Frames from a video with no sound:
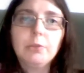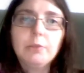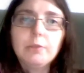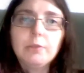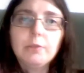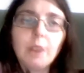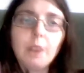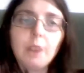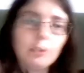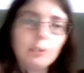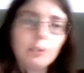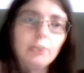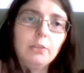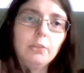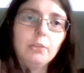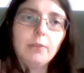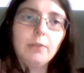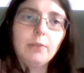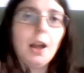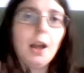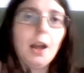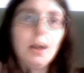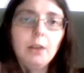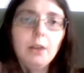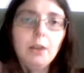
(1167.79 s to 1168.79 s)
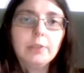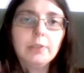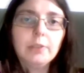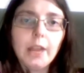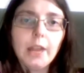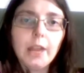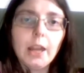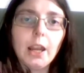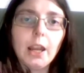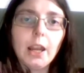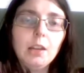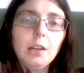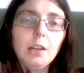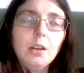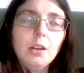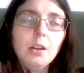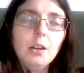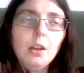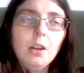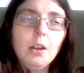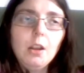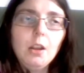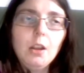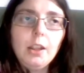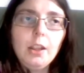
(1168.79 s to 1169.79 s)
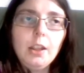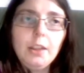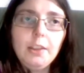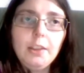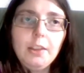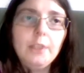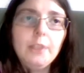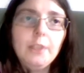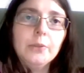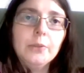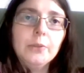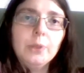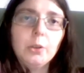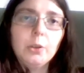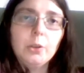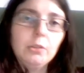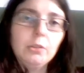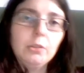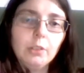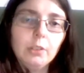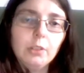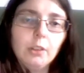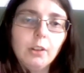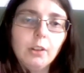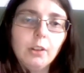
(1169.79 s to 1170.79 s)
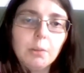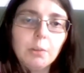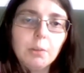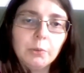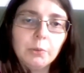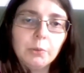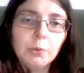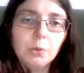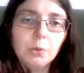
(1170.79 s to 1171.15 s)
function for half the day, even though I took it the night before.